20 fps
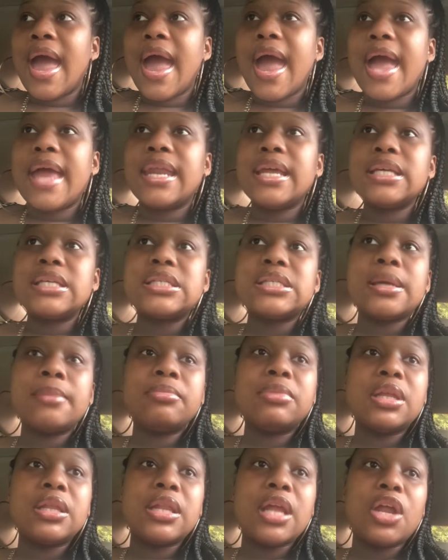and it's
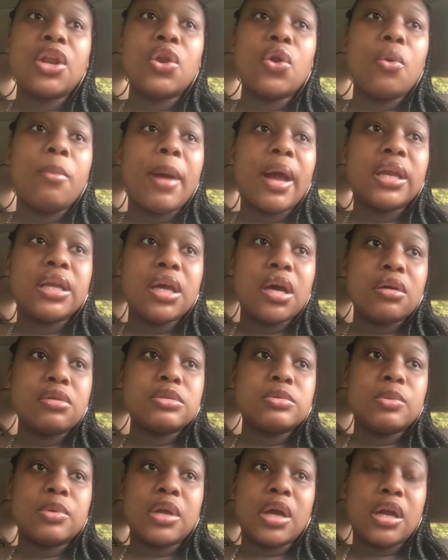something that nobody
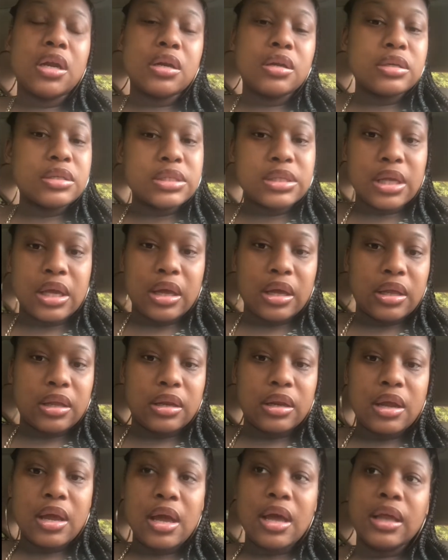else would
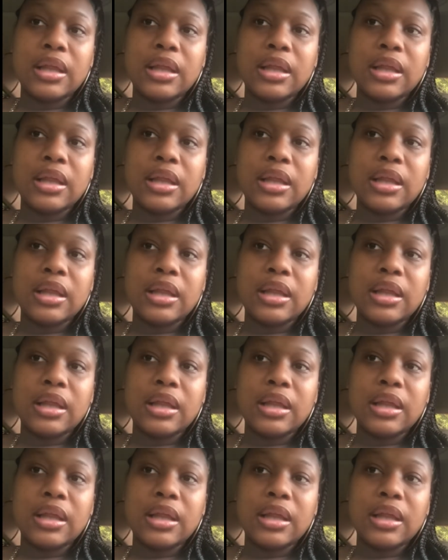understand.